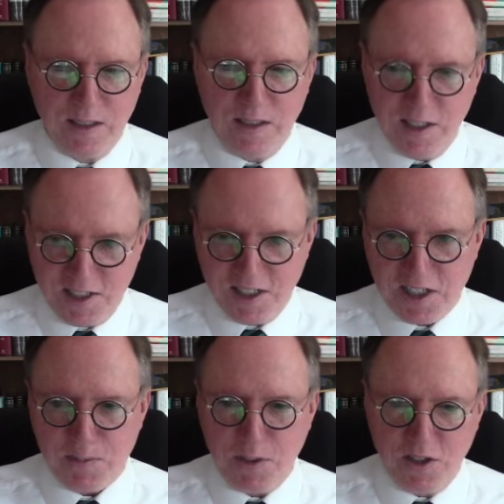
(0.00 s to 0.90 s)
is an
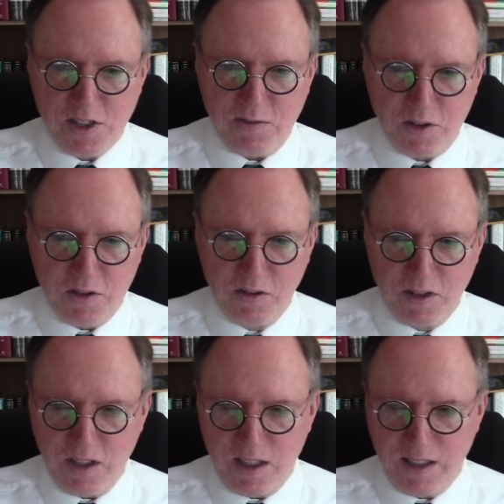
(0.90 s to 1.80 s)
experience of the true
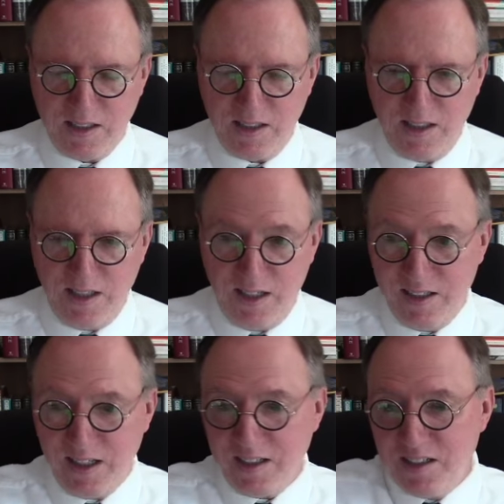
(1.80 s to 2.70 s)
God and
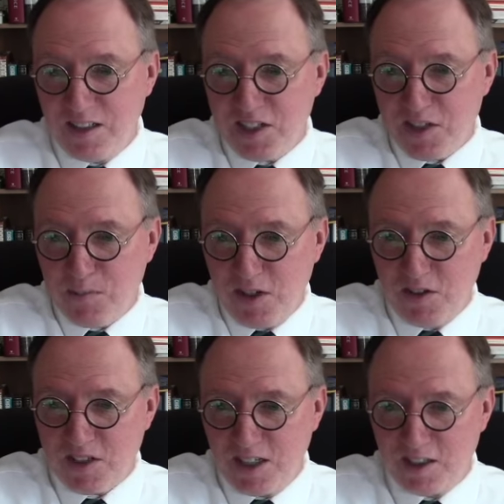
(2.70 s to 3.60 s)
not an
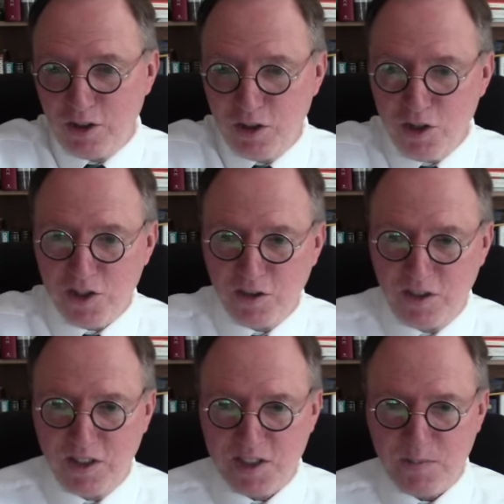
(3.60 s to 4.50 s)
experience, a delusional
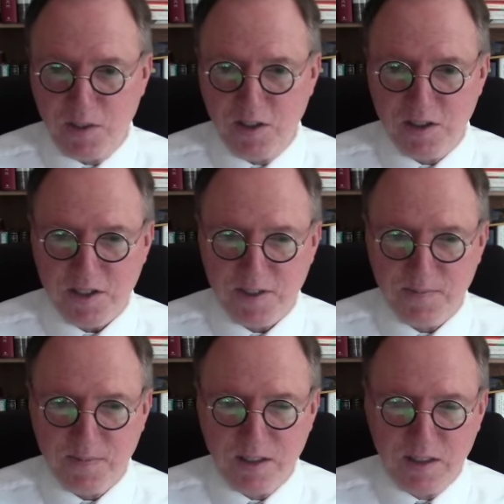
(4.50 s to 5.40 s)
experience
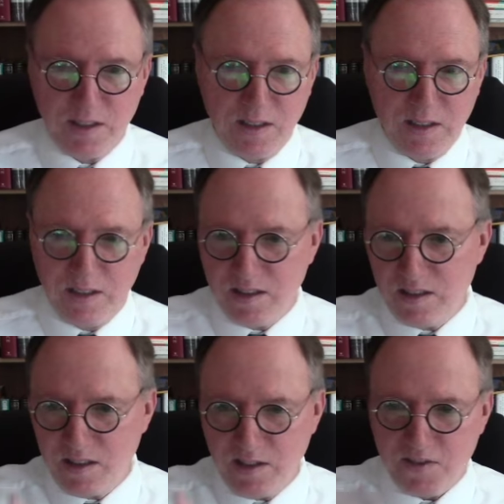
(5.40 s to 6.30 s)

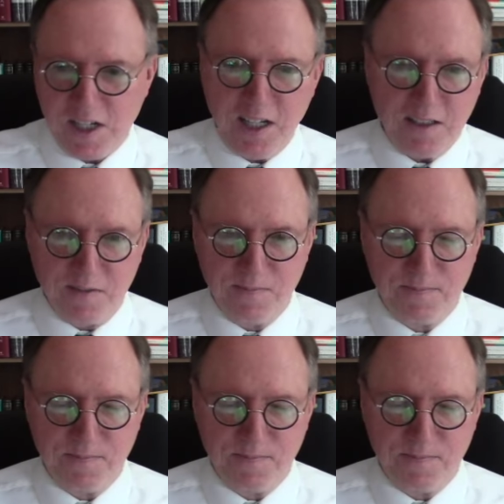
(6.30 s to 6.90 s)
of Satan?